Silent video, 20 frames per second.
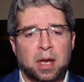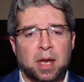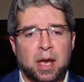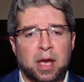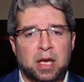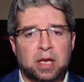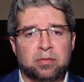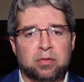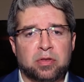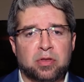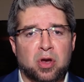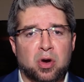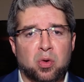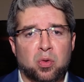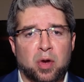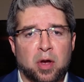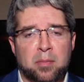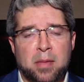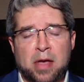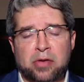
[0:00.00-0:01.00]
And even
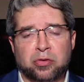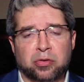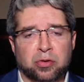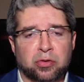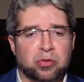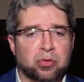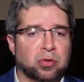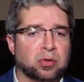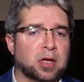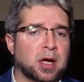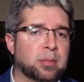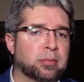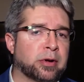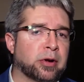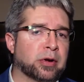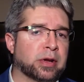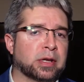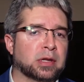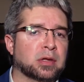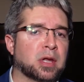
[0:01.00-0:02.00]
though a master control
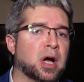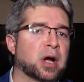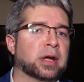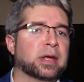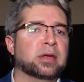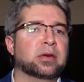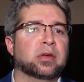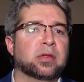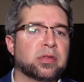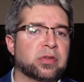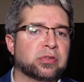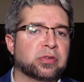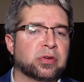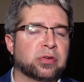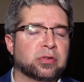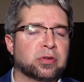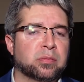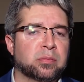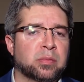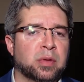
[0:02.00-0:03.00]
operator can log into the
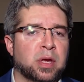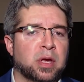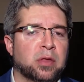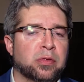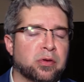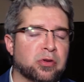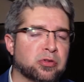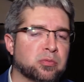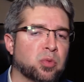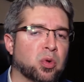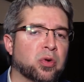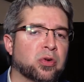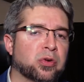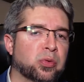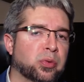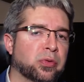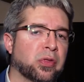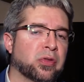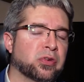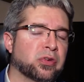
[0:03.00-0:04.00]
system, there's more
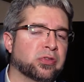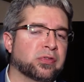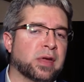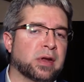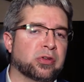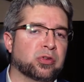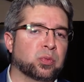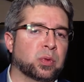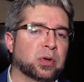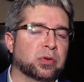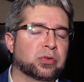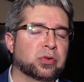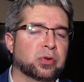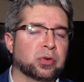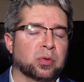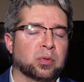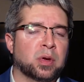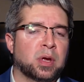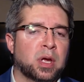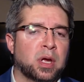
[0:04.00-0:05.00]
to it than just that as well
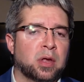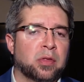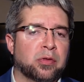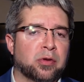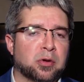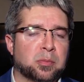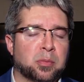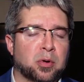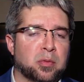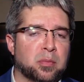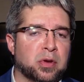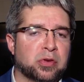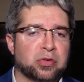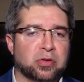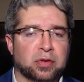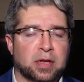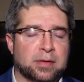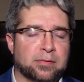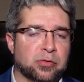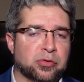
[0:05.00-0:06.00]
too. There are
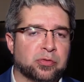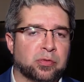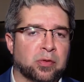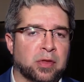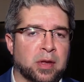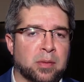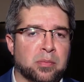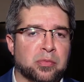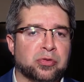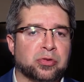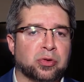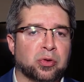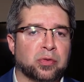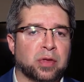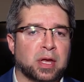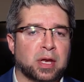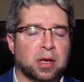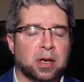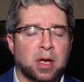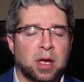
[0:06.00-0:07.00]
permission levels for them so
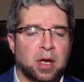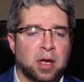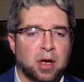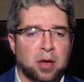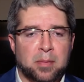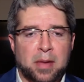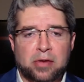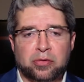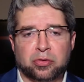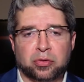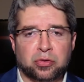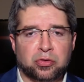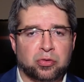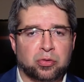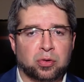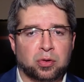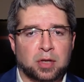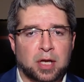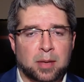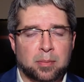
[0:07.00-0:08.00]
that a master
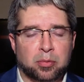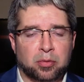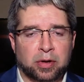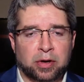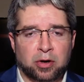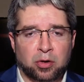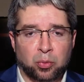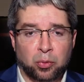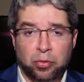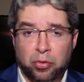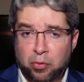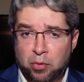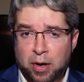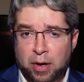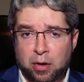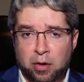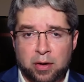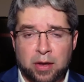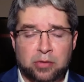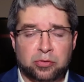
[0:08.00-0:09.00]
control operator with the
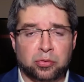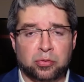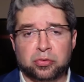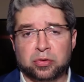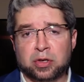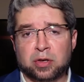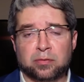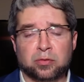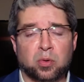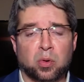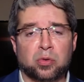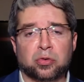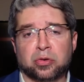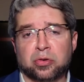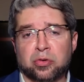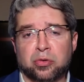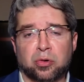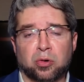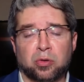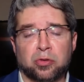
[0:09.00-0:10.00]
right credentials can of course
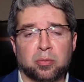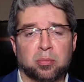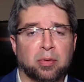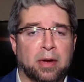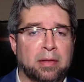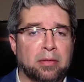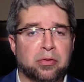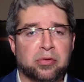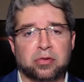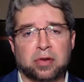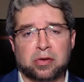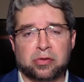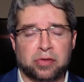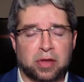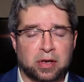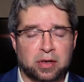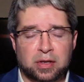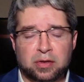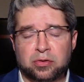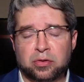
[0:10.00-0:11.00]
control the playlist as
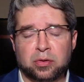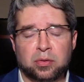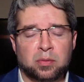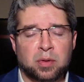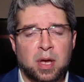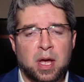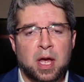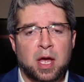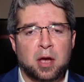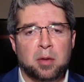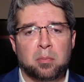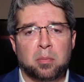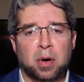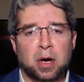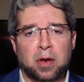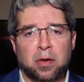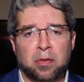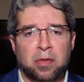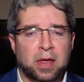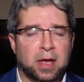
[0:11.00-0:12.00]
they need to,
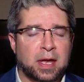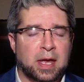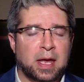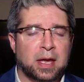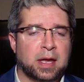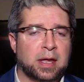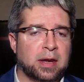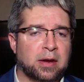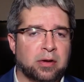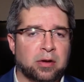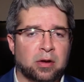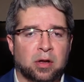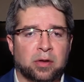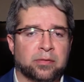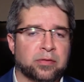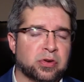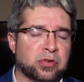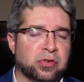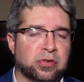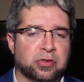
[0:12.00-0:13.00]
but they can't get into all
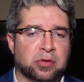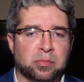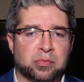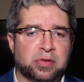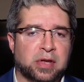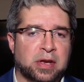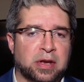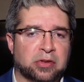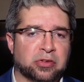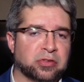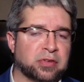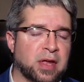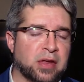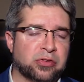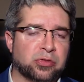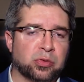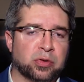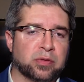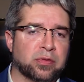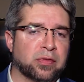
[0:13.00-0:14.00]
of your system settings and
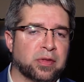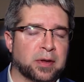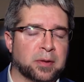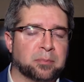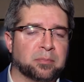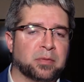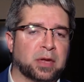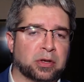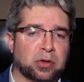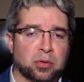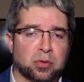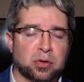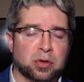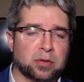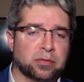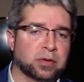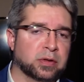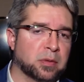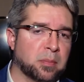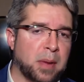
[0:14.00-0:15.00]
that sort of thing like you could
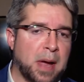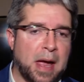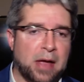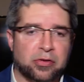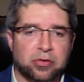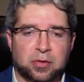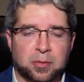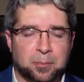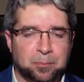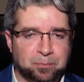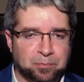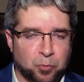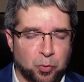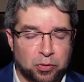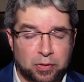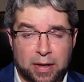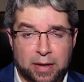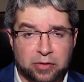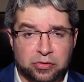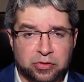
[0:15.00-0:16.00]
have in the past
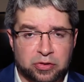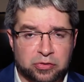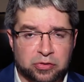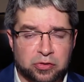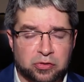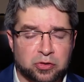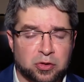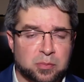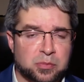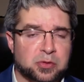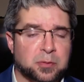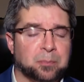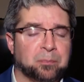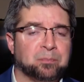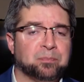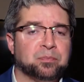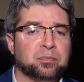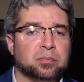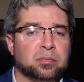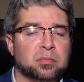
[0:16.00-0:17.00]
with legacy systems.
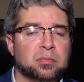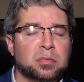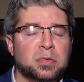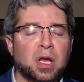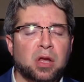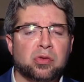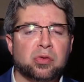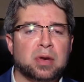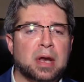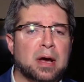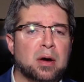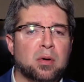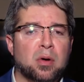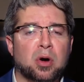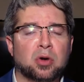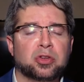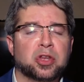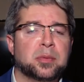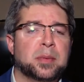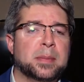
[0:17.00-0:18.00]
So now
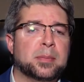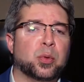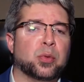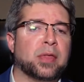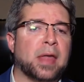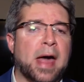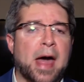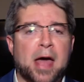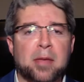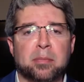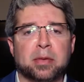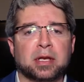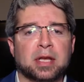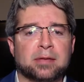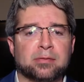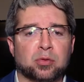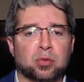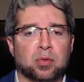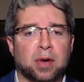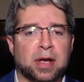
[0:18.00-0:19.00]
only people with admin
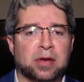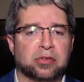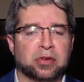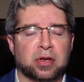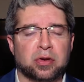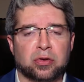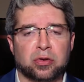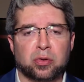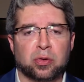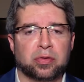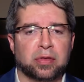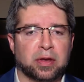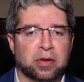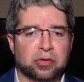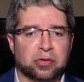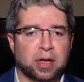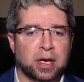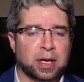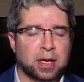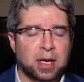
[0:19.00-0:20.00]
level rights can do
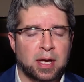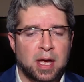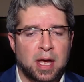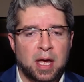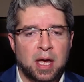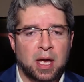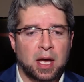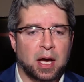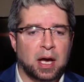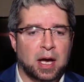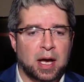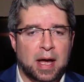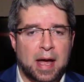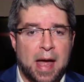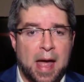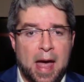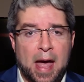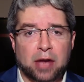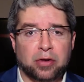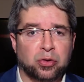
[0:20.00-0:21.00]
things like uh,
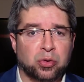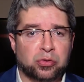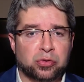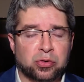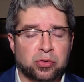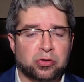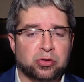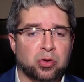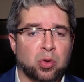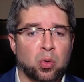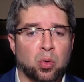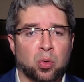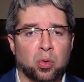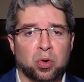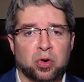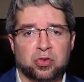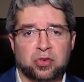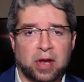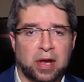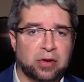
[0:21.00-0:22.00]
add users
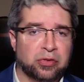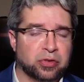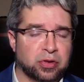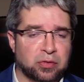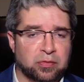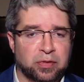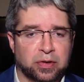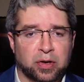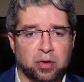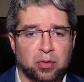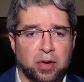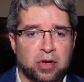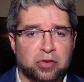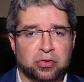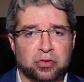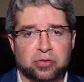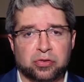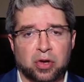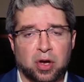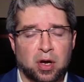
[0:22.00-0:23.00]
or change
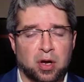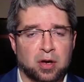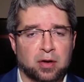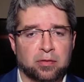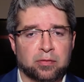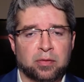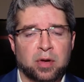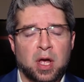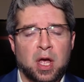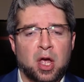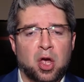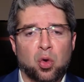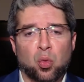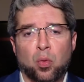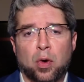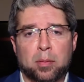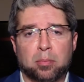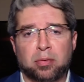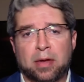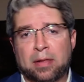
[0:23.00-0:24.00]
configurations of
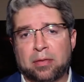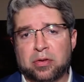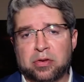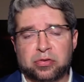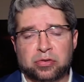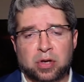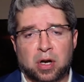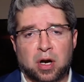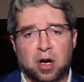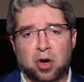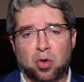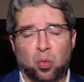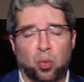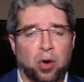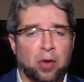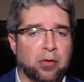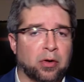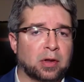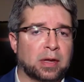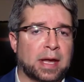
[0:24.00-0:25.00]
what playlists are,
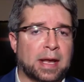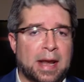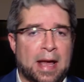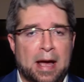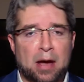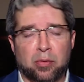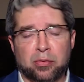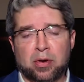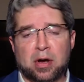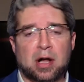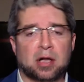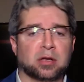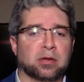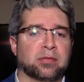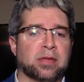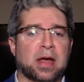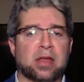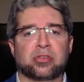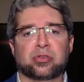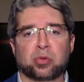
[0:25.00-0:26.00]
where they're laid out, all
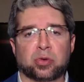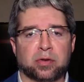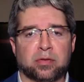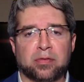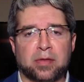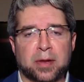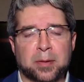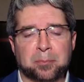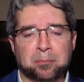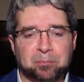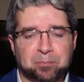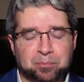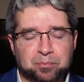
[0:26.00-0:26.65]
of that sort of thing.